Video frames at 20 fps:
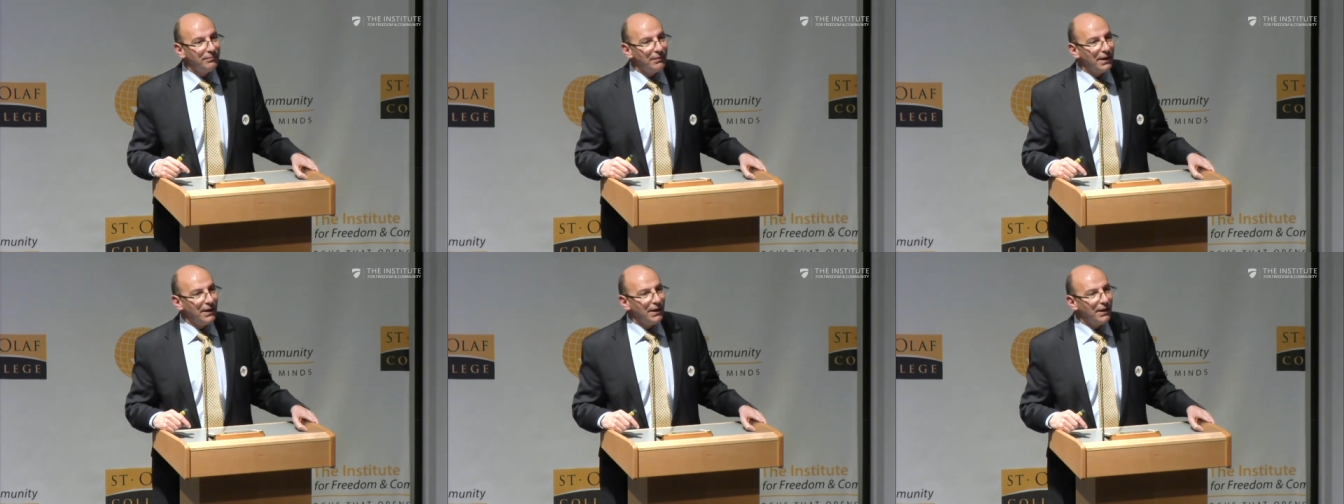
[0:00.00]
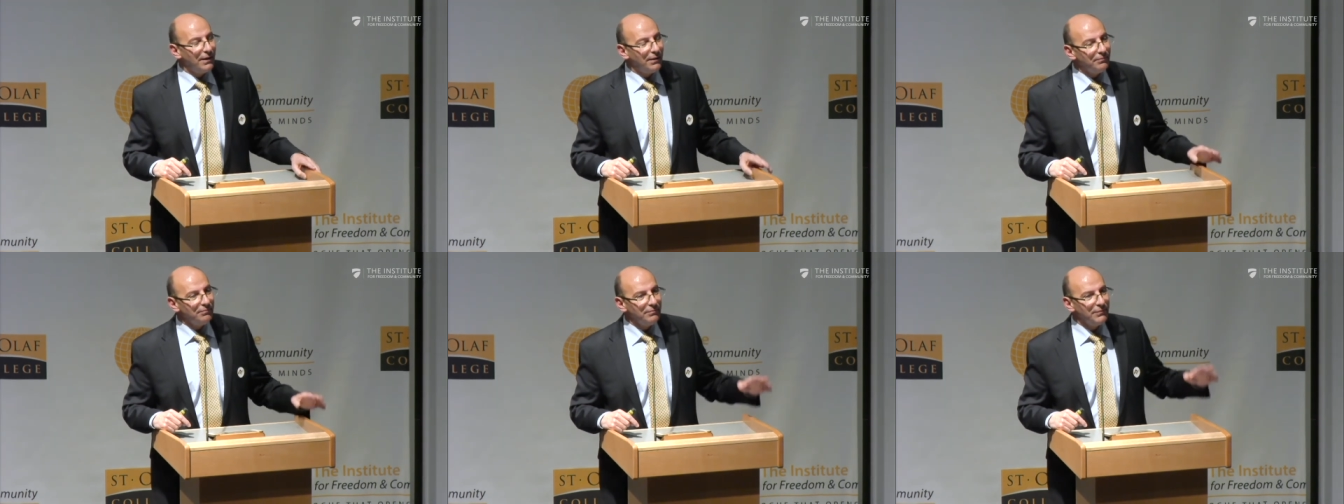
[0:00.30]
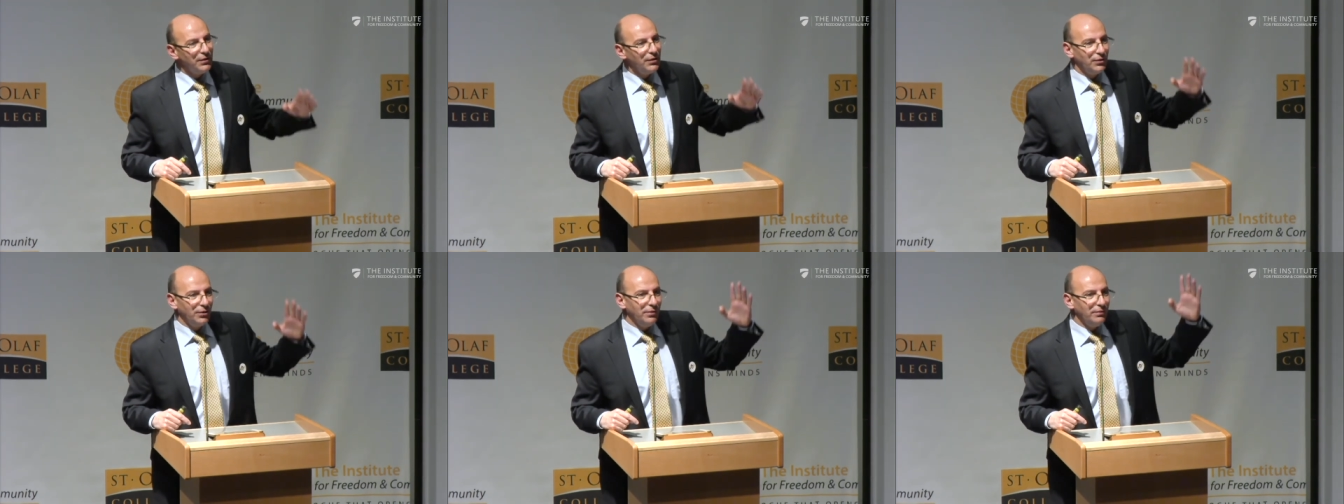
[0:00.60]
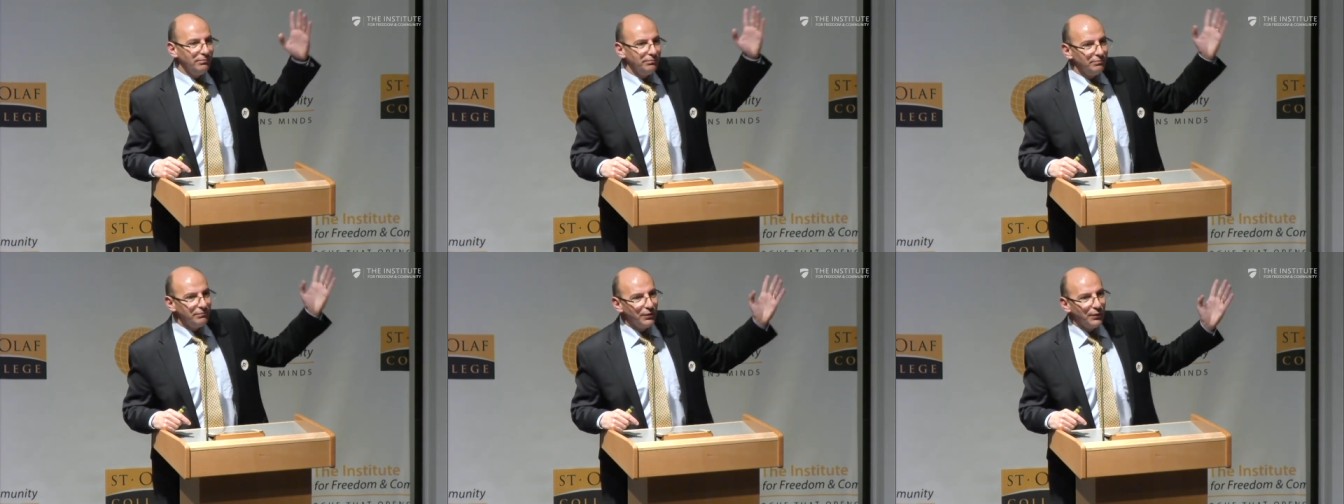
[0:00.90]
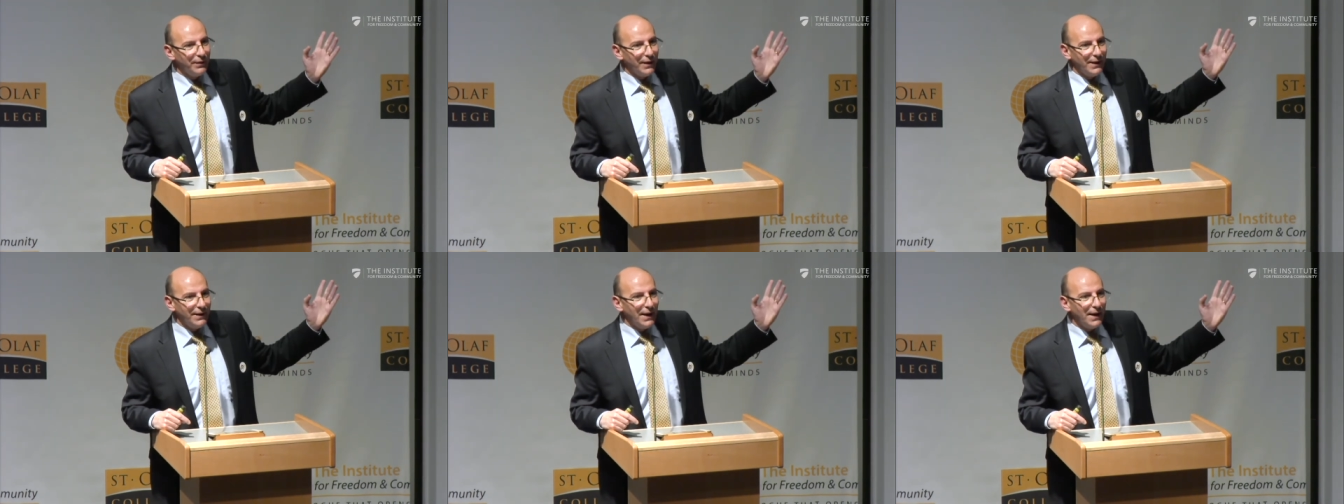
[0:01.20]
um, you know you
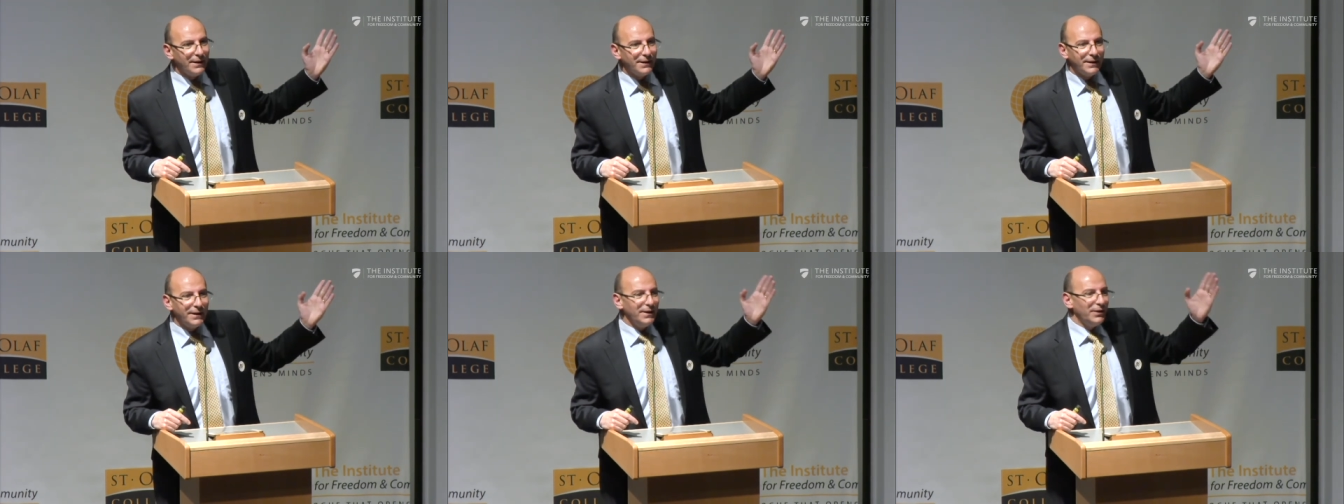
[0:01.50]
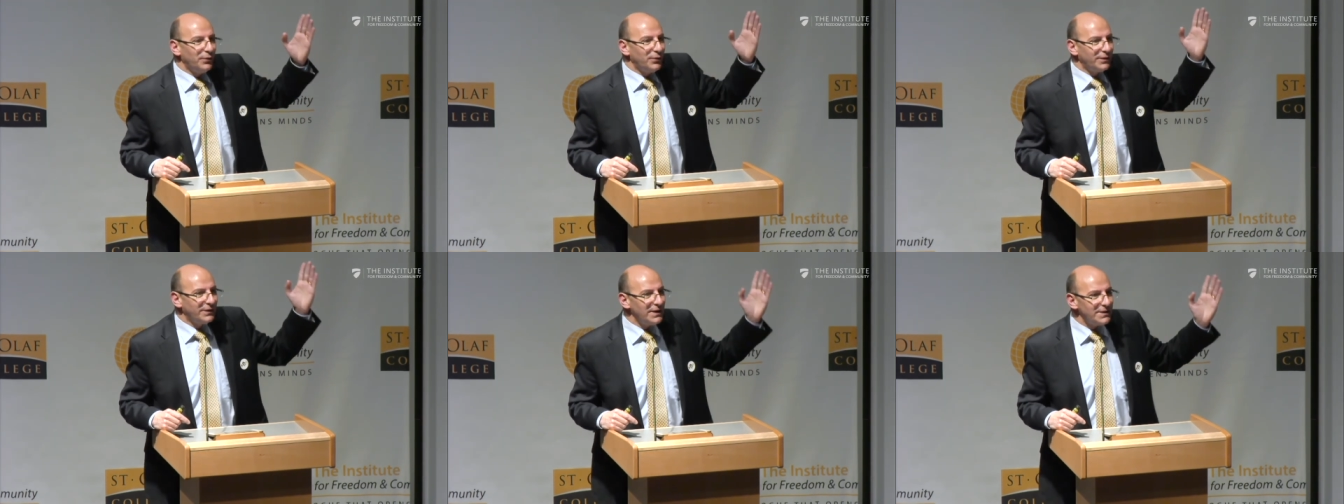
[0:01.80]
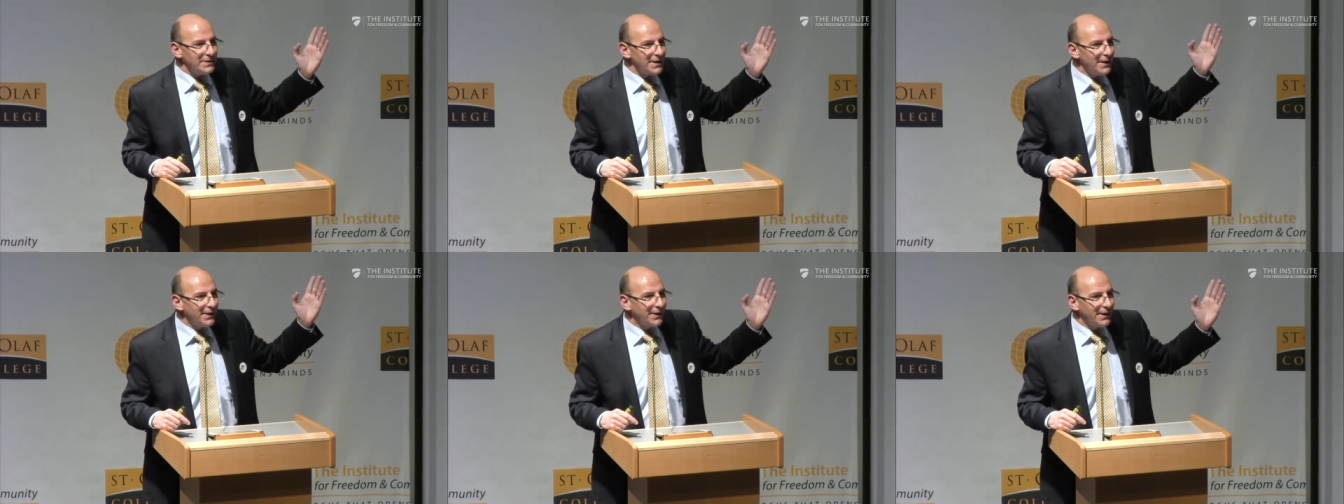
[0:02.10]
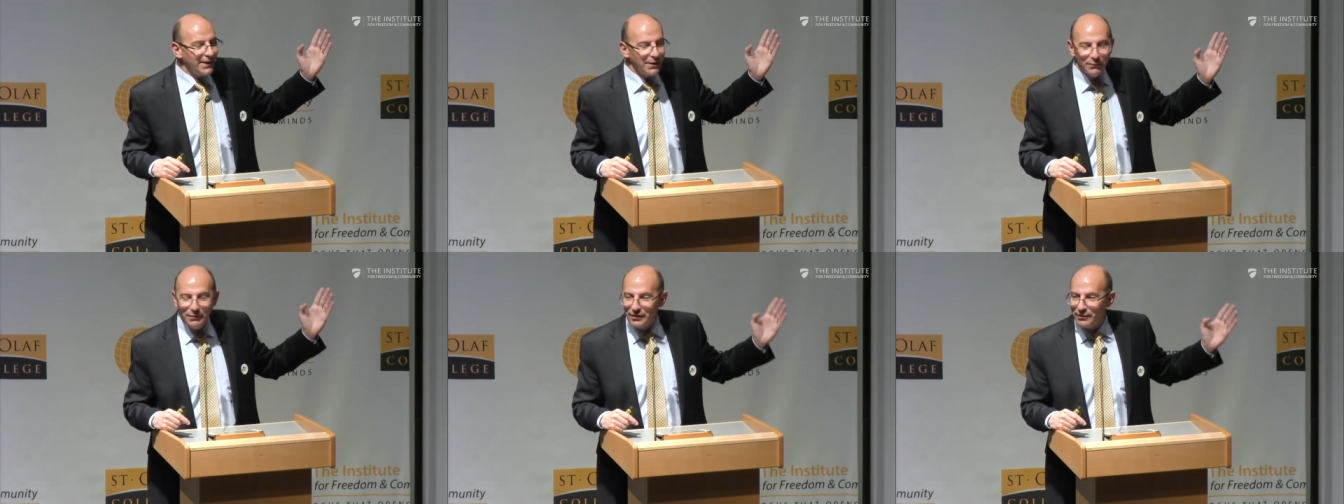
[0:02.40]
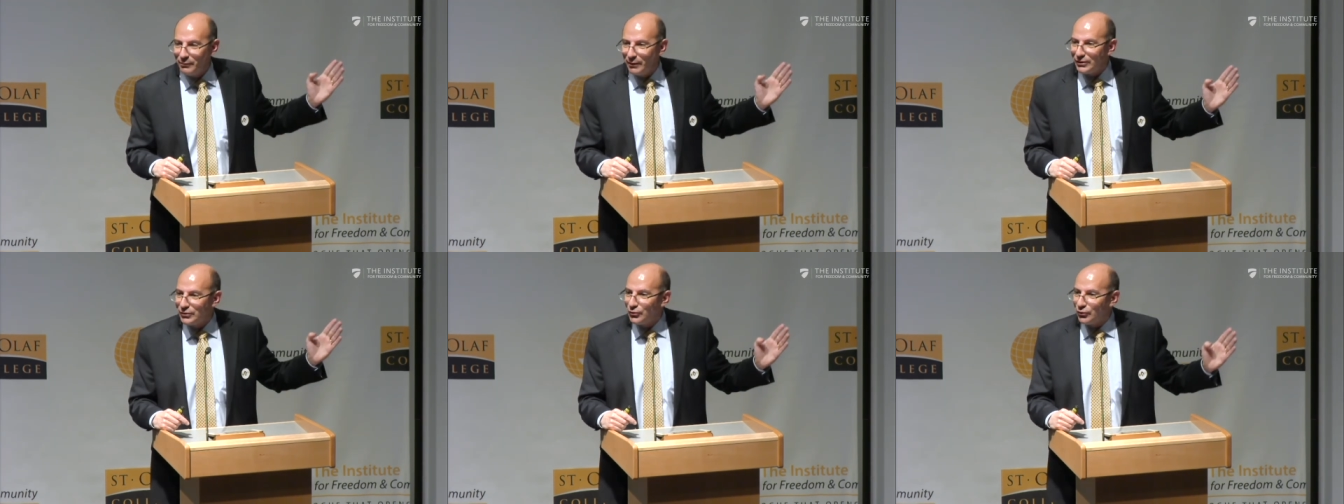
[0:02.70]
can agree or disagree with
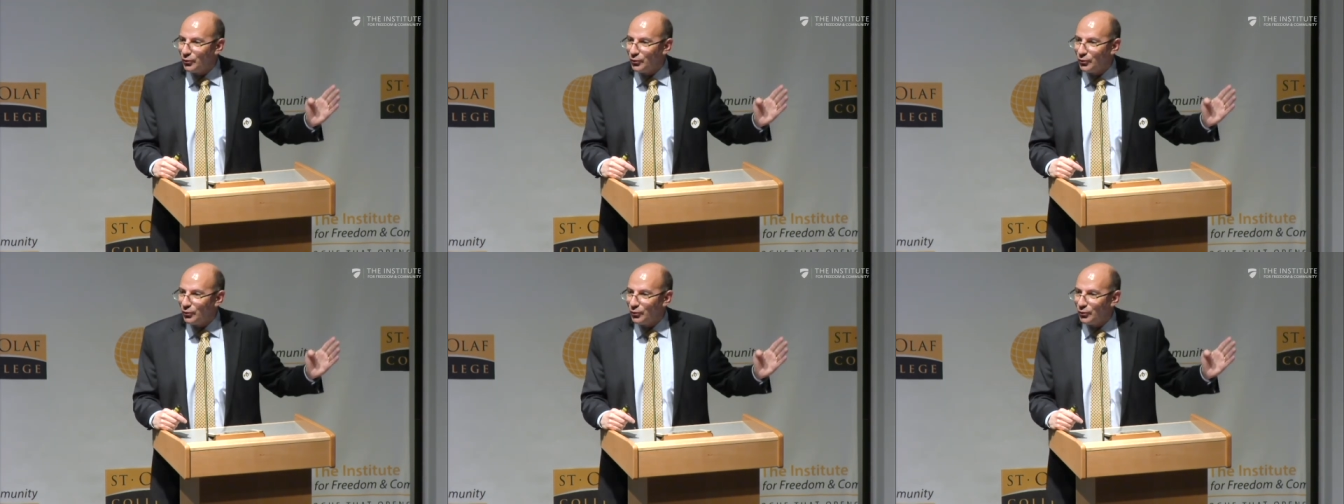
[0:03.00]
what